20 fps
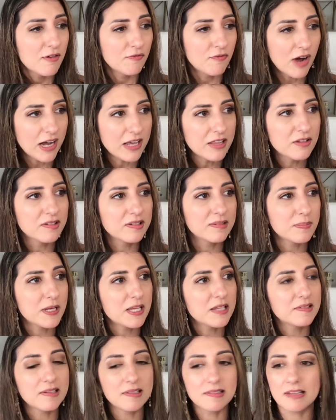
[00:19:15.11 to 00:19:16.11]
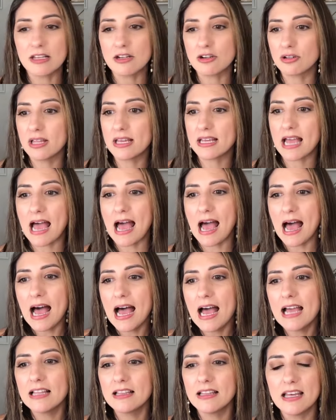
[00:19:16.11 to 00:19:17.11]
Find those pieces that you're like,
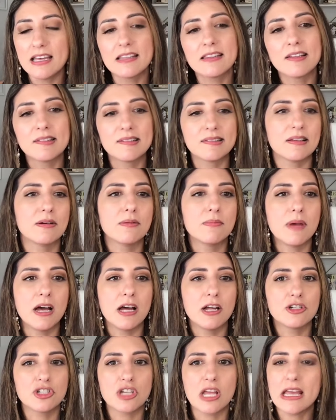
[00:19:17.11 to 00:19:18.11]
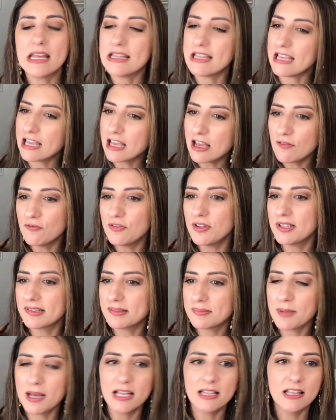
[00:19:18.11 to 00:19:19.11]
I like this so much, and it
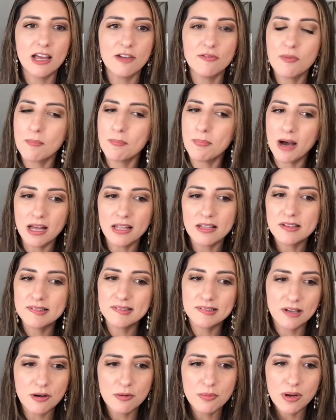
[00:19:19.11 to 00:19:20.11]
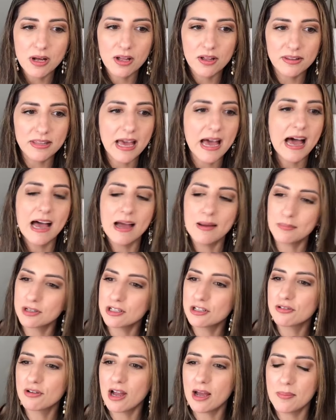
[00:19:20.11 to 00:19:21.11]
fits my life and body so well that I'm
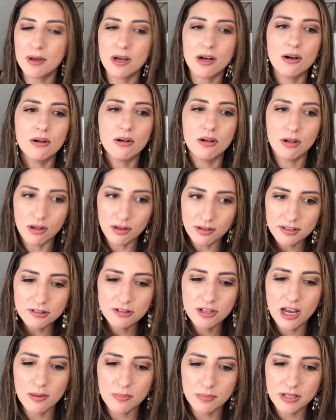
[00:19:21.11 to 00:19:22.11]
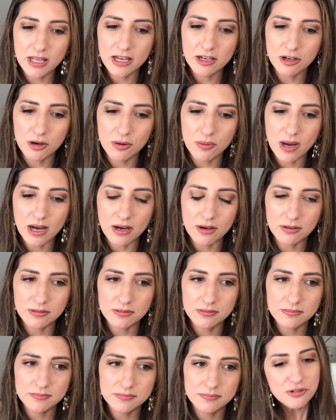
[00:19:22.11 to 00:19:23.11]
gonna grab it all the time when I go
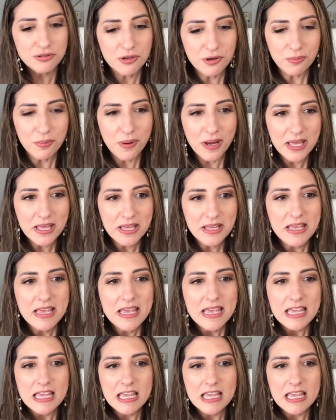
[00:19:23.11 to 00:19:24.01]
out. And you know what?